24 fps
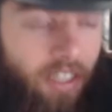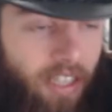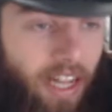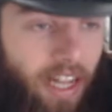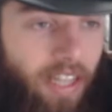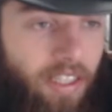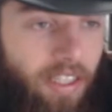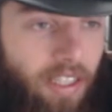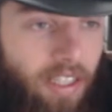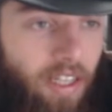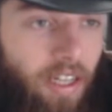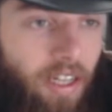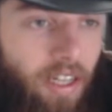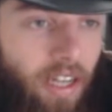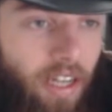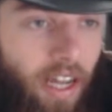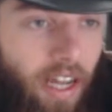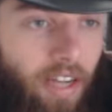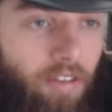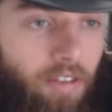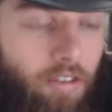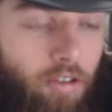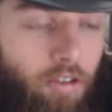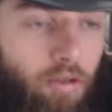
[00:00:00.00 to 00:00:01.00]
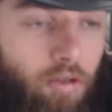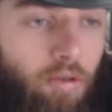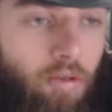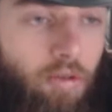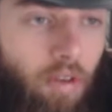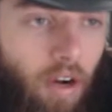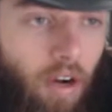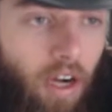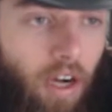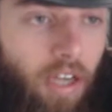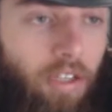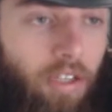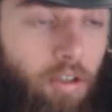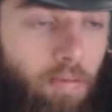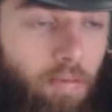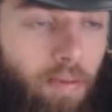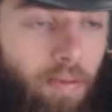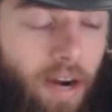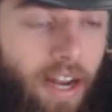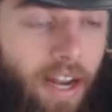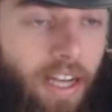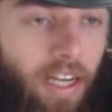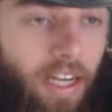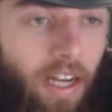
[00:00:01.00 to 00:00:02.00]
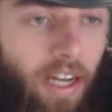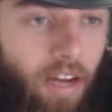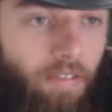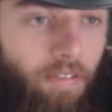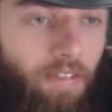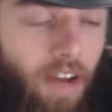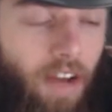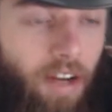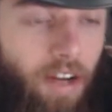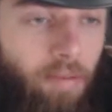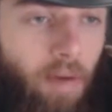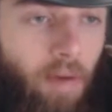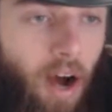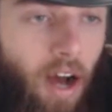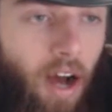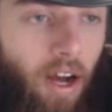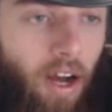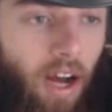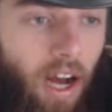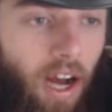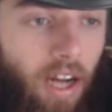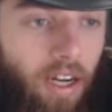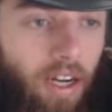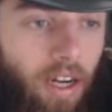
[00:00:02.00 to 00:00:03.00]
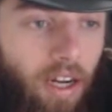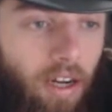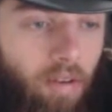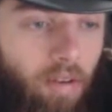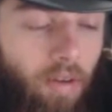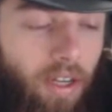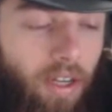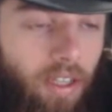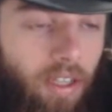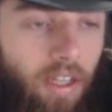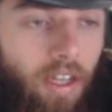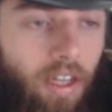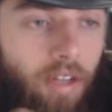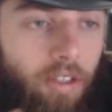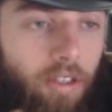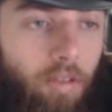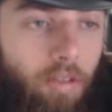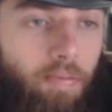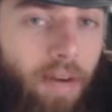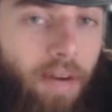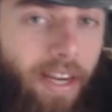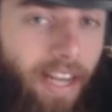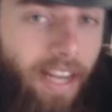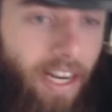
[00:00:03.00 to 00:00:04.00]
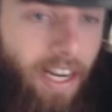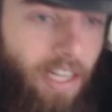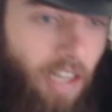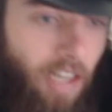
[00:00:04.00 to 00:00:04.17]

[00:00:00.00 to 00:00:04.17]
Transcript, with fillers: that like to to break Venom up, well to break Eddie